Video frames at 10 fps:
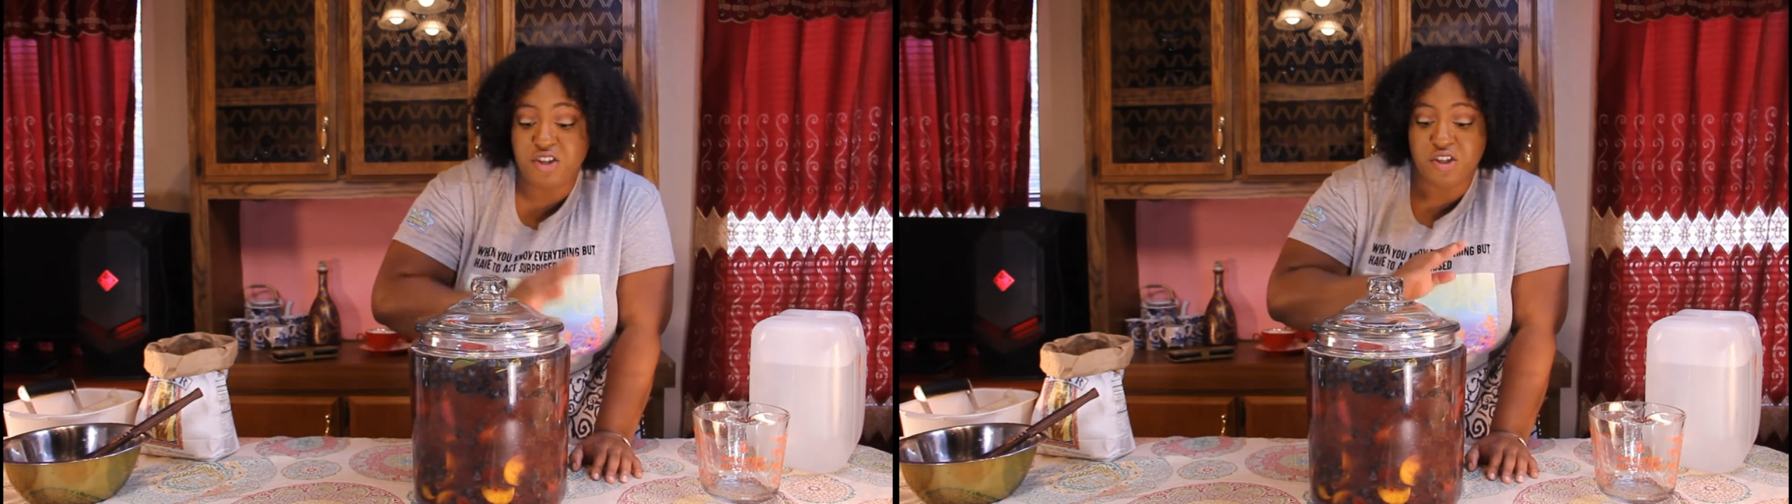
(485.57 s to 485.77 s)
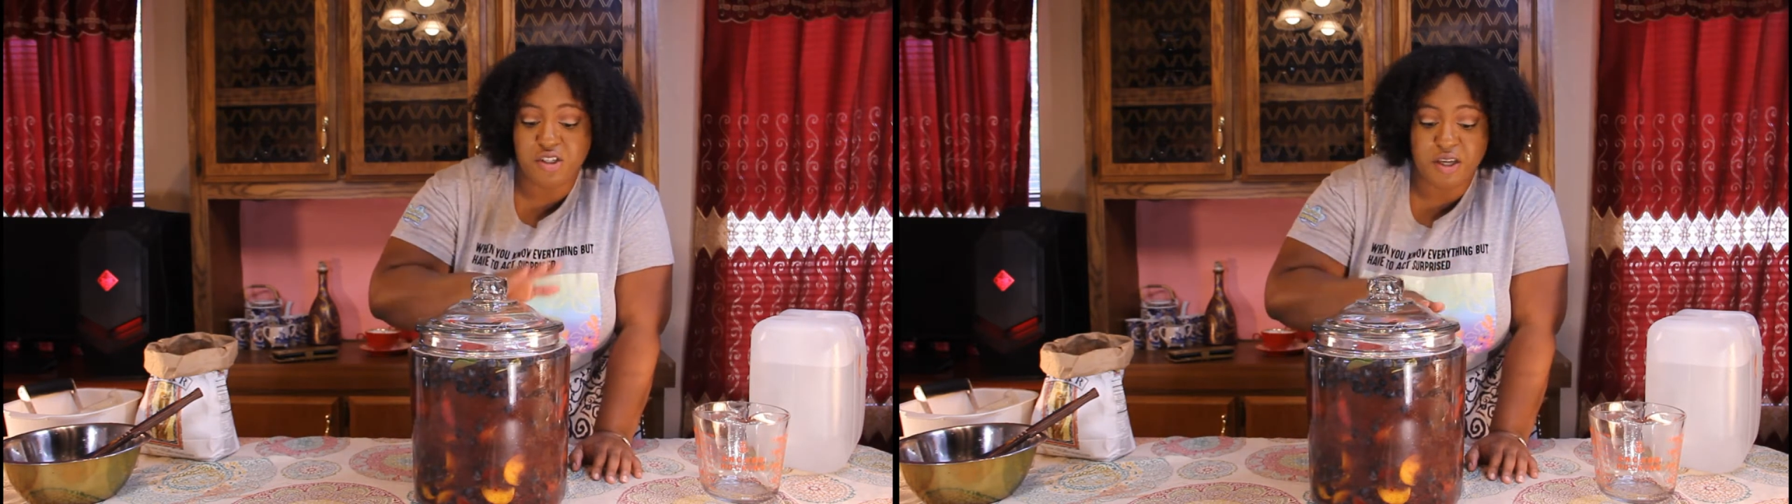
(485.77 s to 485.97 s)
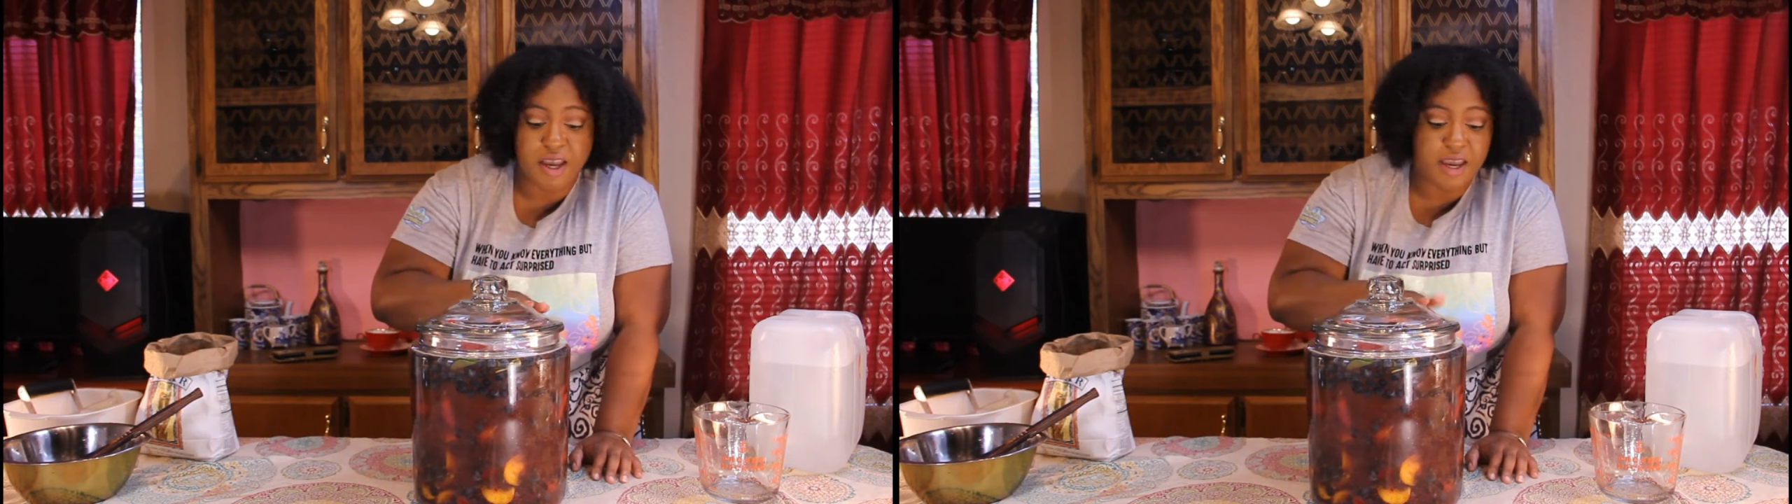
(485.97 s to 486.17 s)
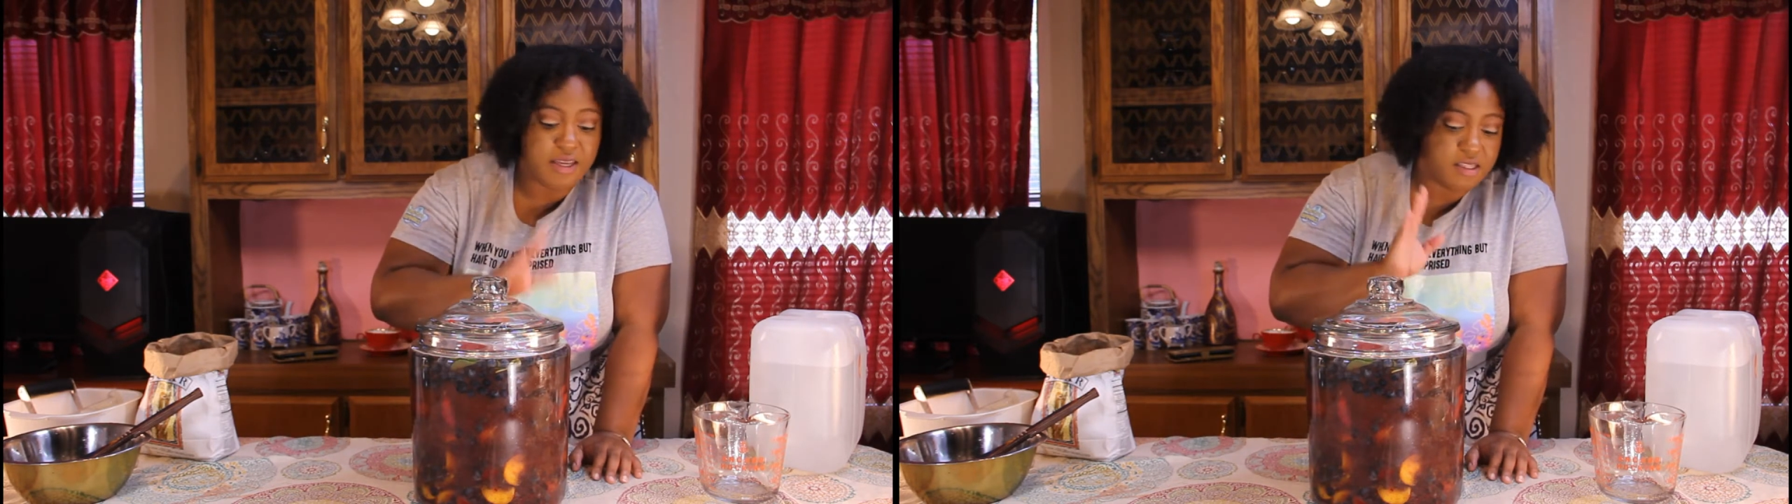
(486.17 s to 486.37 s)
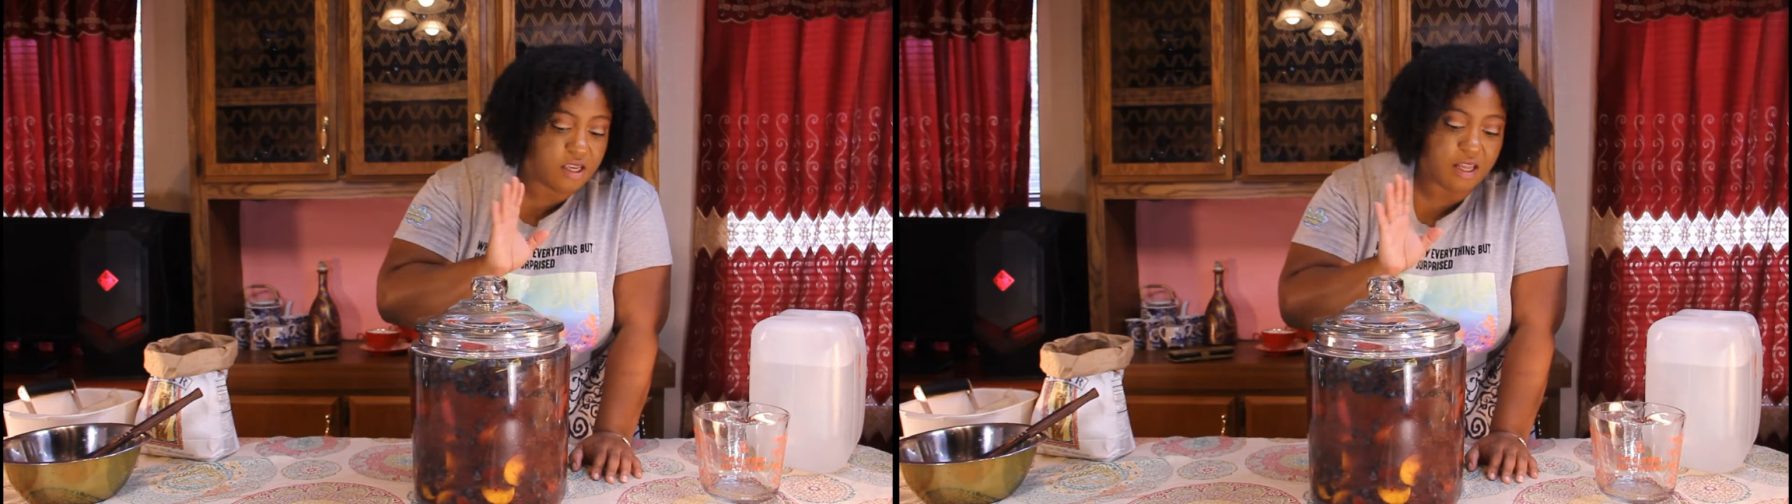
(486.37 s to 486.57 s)
just in
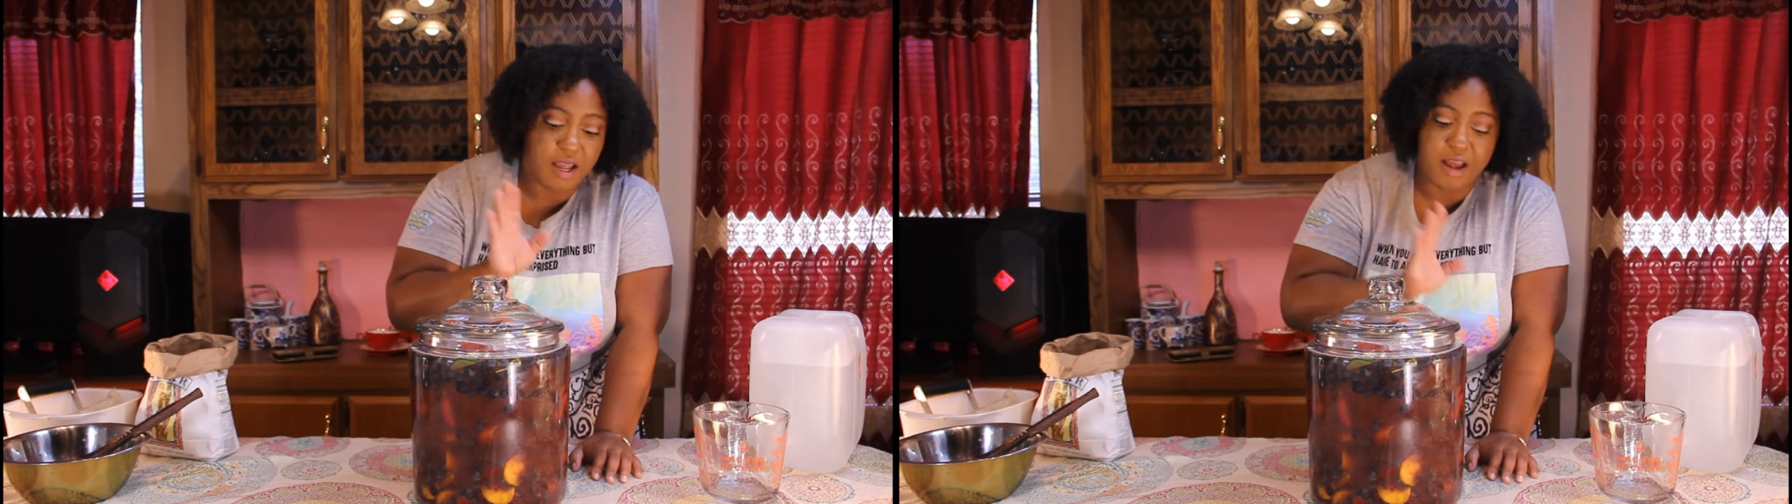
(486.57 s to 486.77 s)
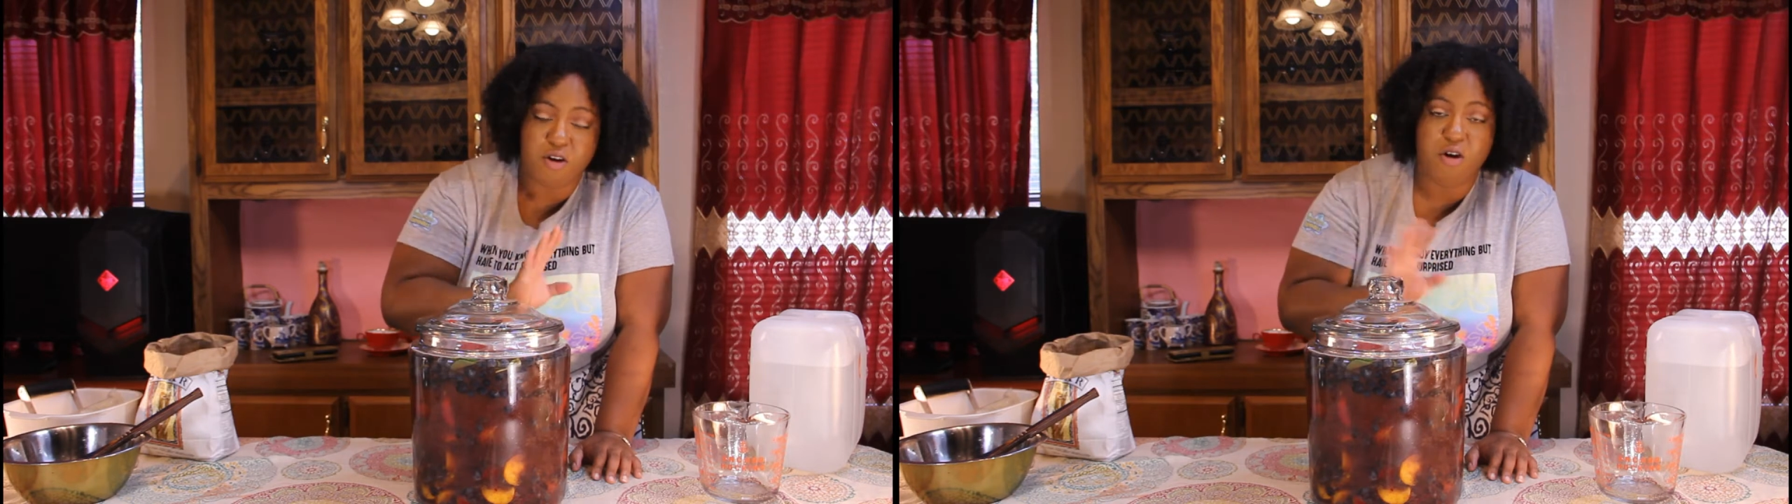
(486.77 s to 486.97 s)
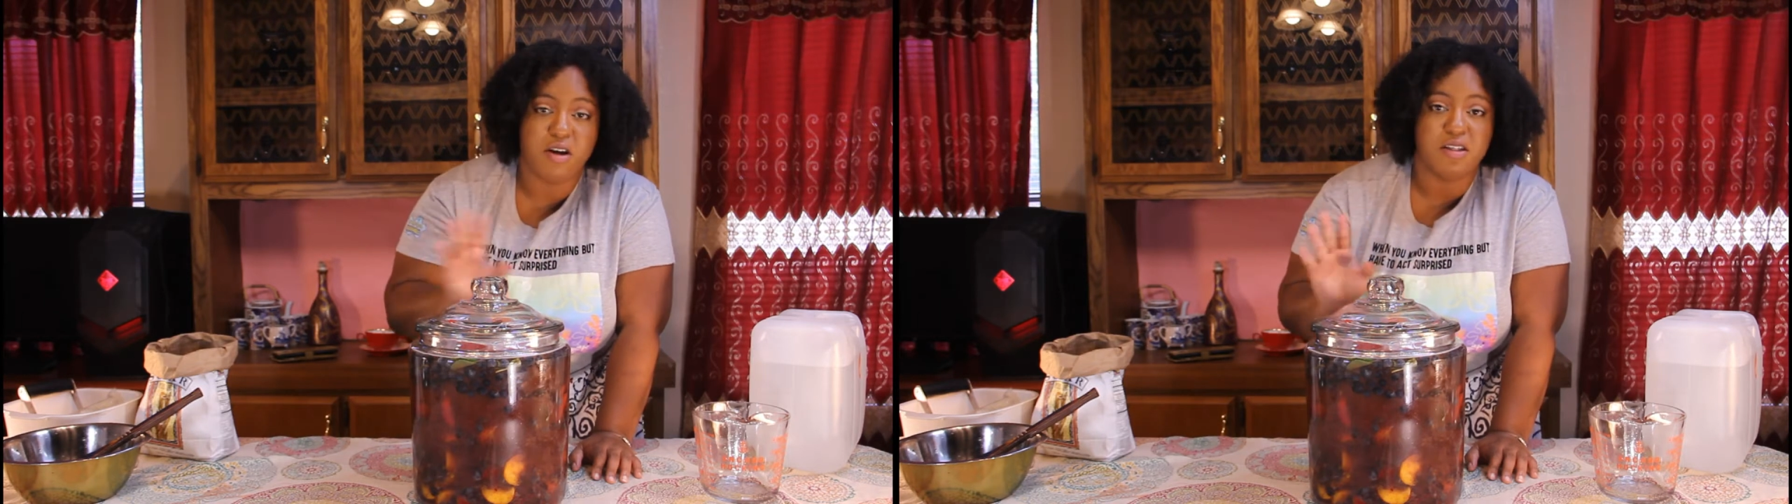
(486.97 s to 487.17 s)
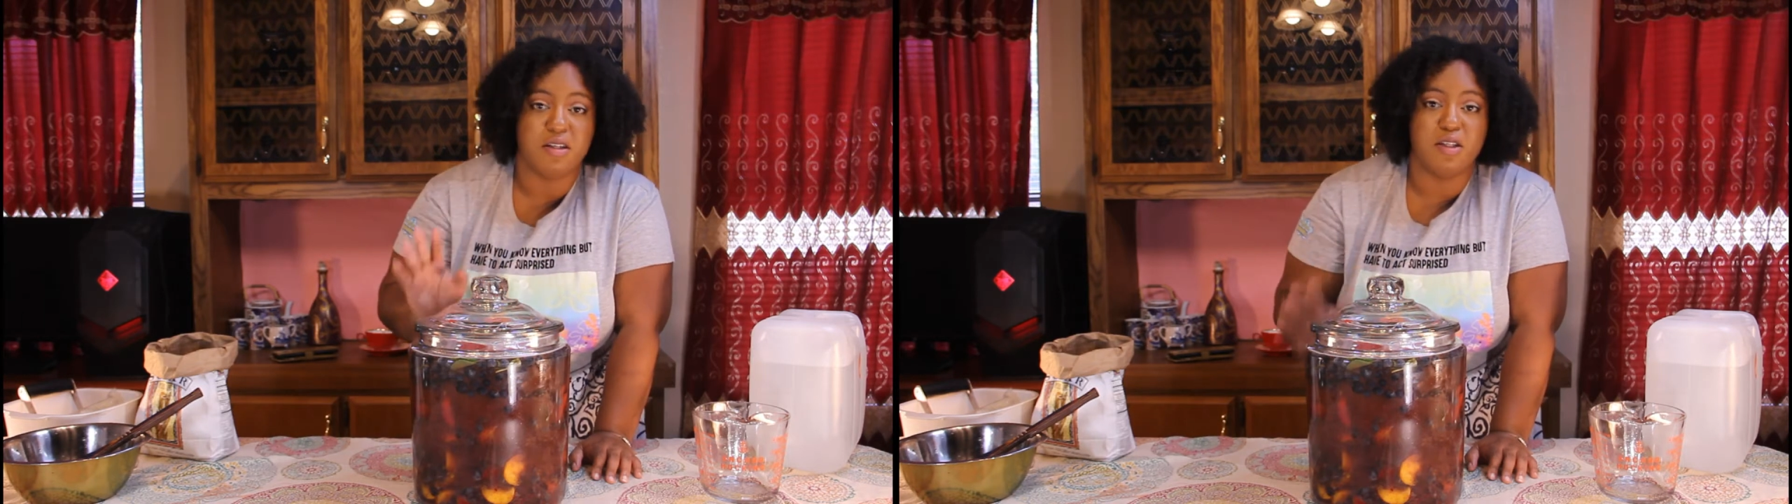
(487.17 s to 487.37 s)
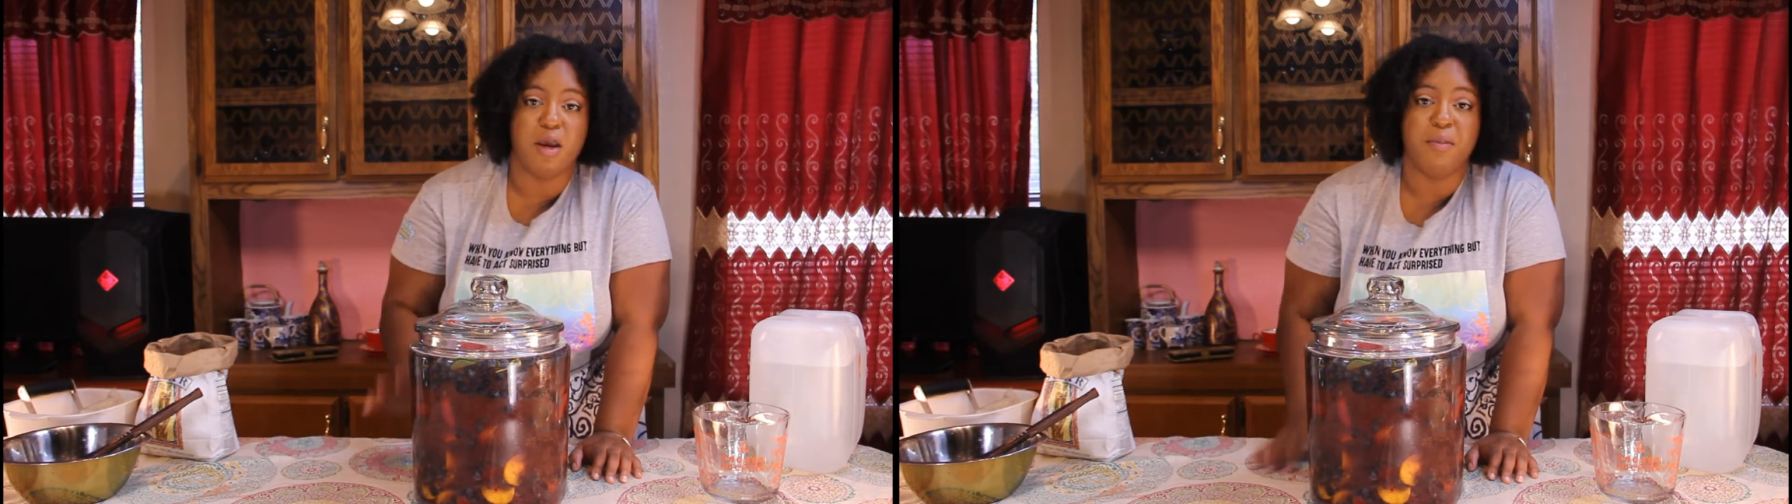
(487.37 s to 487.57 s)
case it got
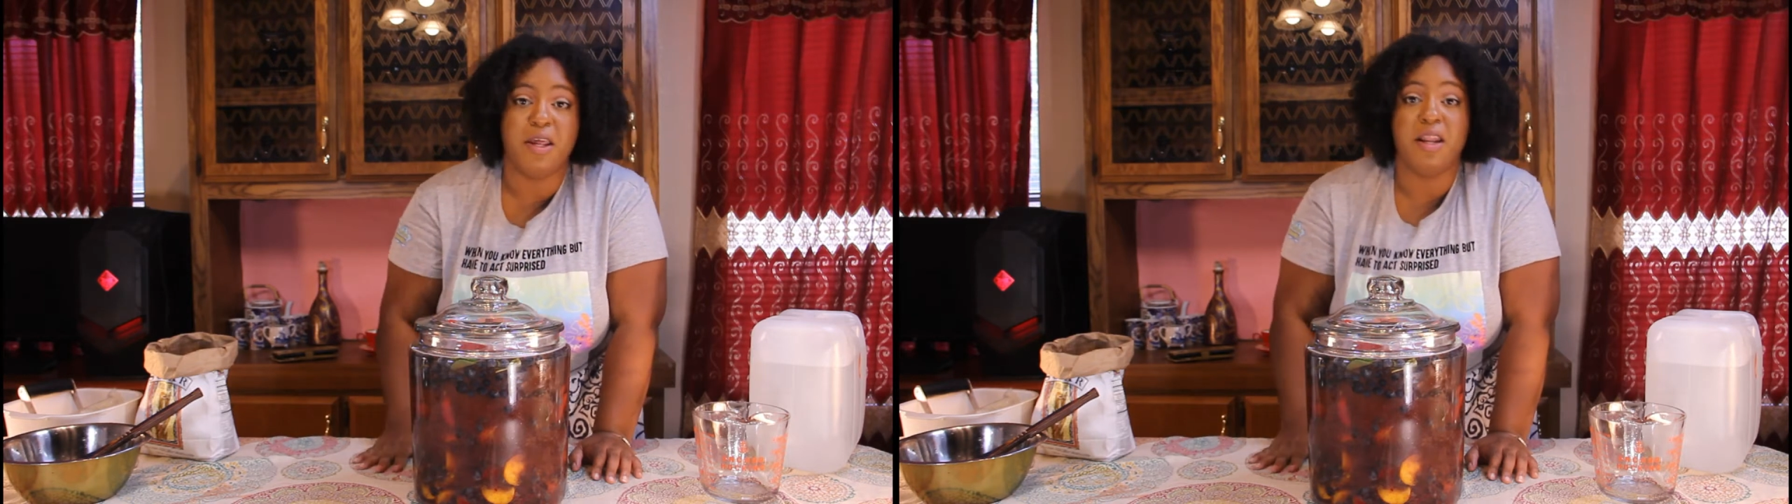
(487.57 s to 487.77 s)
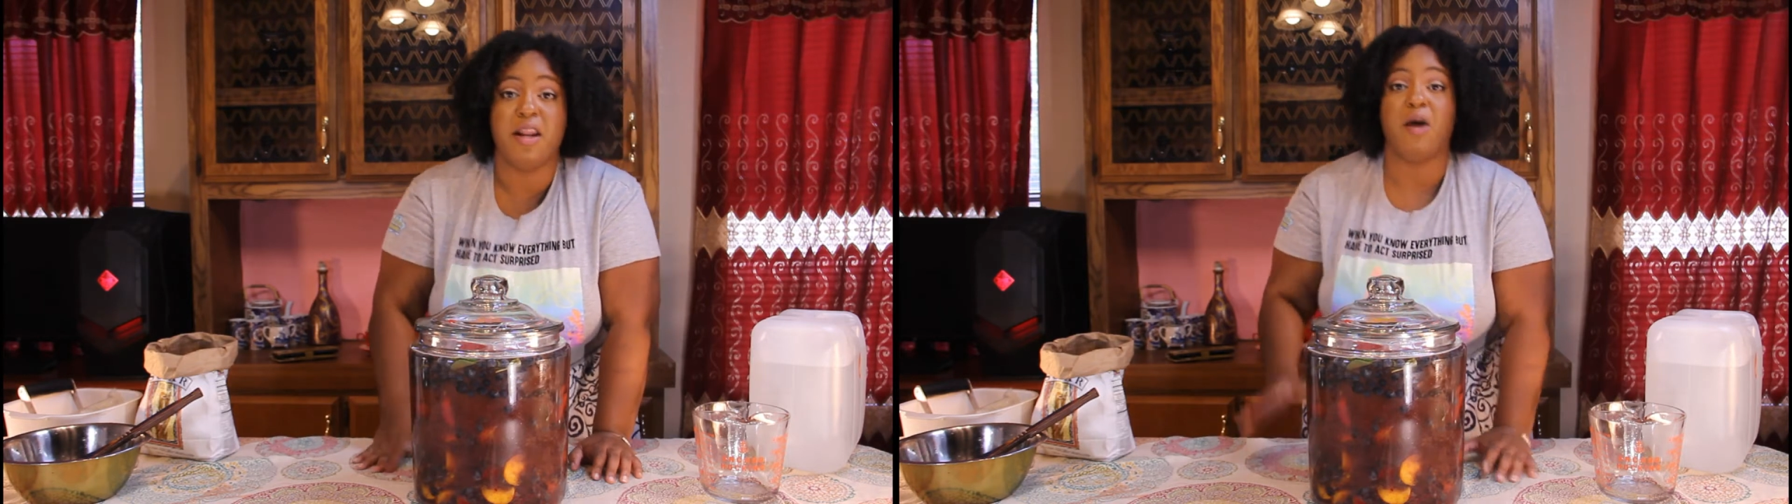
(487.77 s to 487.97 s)
cross-contaminated.